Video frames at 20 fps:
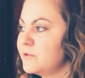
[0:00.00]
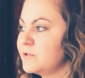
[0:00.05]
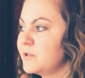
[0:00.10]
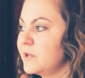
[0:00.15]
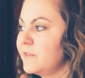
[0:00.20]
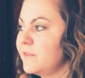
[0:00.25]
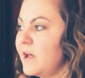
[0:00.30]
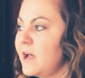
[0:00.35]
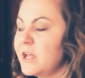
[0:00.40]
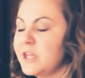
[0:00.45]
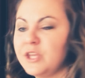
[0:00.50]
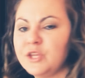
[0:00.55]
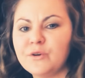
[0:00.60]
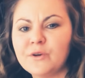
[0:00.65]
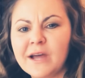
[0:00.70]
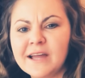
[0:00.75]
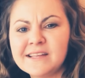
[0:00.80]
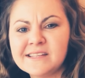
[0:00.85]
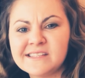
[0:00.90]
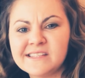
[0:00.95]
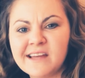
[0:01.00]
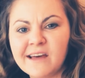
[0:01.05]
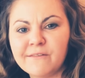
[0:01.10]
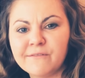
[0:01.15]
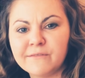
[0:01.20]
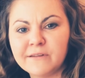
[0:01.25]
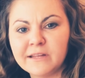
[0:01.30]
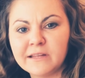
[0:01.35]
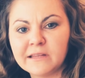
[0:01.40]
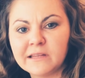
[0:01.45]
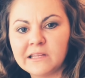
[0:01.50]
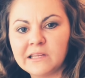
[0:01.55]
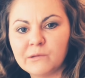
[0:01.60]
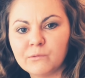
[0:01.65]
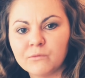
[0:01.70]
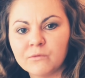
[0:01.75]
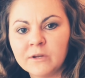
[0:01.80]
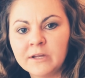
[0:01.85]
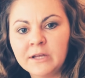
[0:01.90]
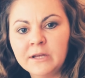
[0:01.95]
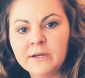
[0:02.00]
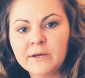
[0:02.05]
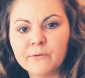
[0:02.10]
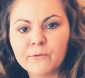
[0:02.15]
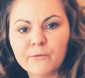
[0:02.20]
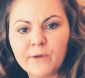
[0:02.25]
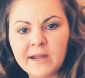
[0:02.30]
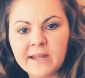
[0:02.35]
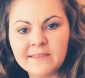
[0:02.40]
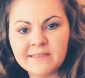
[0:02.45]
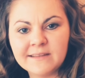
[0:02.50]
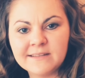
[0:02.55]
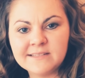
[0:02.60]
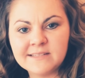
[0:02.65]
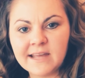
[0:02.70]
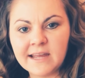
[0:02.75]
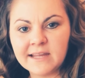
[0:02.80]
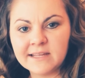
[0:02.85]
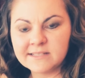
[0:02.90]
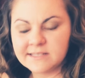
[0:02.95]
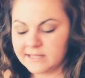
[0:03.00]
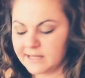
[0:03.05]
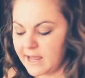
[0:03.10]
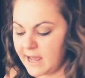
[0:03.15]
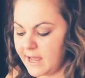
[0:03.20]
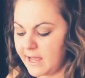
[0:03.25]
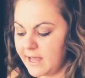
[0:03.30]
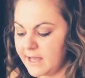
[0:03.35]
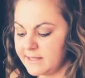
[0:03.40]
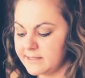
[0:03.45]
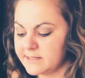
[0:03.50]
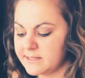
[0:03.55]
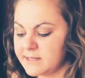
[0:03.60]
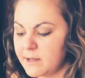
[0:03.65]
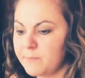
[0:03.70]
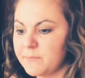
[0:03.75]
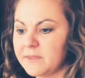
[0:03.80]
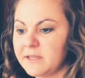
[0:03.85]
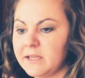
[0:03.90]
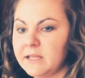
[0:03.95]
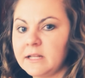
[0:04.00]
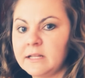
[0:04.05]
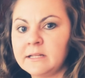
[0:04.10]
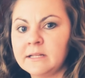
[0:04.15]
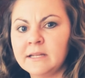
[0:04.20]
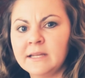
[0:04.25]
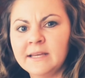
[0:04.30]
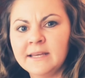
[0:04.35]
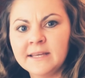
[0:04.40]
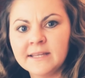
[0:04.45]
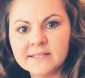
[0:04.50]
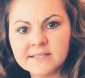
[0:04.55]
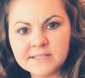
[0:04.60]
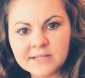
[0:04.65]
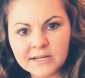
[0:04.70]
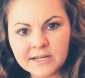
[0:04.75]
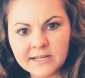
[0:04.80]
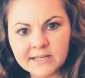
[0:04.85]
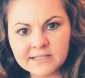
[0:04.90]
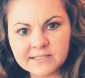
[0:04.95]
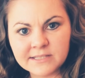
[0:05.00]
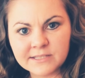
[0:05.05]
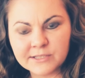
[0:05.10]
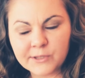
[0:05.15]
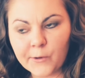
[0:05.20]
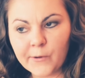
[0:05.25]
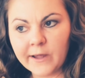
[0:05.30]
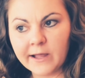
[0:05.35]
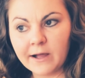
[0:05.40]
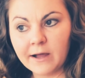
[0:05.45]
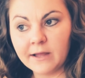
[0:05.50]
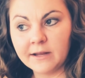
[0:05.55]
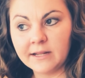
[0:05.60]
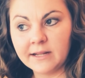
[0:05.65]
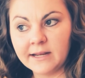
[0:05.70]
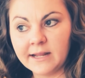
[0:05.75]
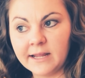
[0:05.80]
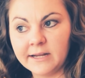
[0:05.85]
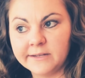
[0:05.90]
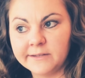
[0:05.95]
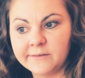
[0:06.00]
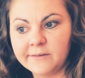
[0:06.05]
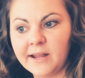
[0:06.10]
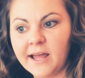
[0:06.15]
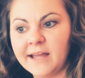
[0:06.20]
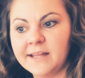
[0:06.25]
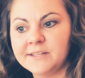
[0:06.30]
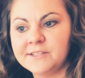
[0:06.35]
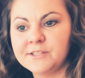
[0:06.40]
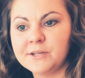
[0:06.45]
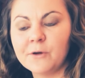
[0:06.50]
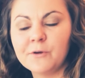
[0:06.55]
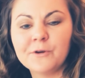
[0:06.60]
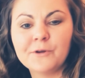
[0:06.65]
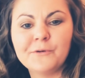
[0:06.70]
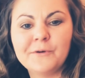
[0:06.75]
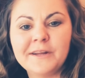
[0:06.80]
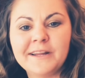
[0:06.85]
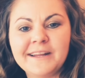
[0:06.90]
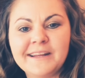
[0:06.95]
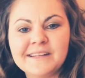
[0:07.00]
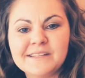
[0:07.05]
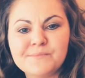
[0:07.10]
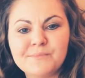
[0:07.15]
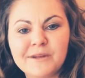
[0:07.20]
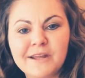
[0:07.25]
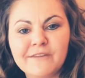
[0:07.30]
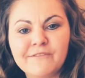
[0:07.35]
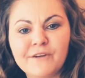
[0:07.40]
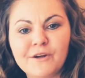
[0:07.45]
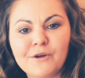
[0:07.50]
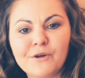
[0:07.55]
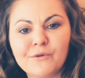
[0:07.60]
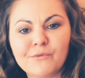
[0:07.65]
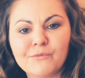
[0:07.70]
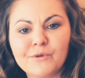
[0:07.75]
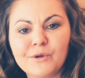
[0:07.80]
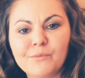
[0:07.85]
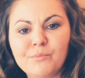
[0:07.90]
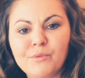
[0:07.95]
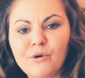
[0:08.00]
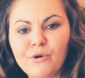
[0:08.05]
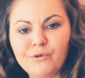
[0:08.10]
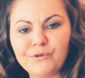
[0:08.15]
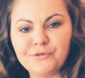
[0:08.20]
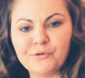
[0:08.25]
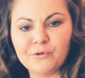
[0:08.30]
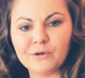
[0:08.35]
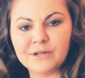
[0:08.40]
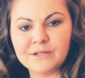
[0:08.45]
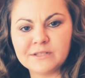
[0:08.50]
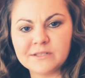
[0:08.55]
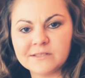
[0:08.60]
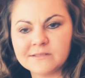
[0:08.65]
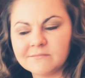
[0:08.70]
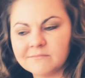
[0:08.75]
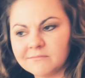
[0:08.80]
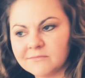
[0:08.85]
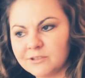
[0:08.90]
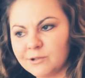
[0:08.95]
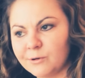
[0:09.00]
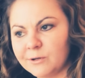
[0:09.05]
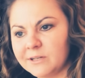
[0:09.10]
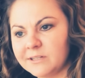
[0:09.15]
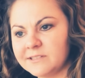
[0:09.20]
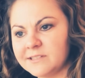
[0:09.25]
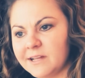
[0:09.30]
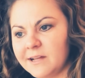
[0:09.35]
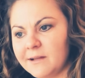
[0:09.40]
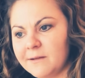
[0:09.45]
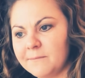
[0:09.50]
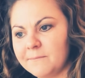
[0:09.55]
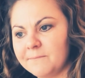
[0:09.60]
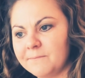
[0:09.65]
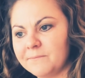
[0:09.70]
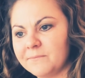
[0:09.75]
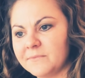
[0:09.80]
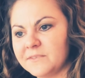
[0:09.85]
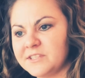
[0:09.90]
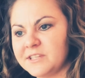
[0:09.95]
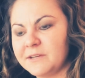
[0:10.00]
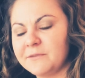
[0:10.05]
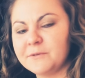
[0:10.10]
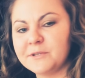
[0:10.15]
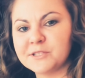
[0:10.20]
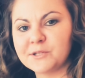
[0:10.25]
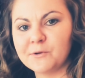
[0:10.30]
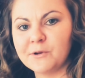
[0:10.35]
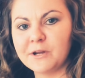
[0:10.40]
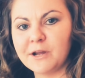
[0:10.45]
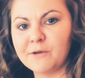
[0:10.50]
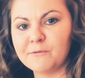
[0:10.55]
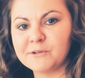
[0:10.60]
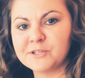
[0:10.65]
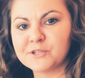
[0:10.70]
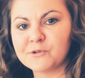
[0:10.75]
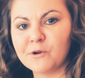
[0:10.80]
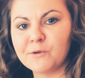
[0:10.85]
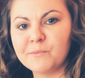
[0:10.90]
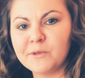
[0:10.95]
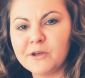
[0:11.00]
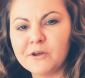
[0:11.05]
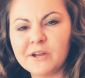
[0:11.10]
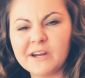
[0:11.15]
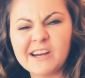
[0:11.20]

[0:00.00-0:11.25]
So I thought you guys definitely ran the day today and something serious is going on. And I, I don't know what it is, but I felt a real pull towards towards um, seeing what's going on with Scorpio.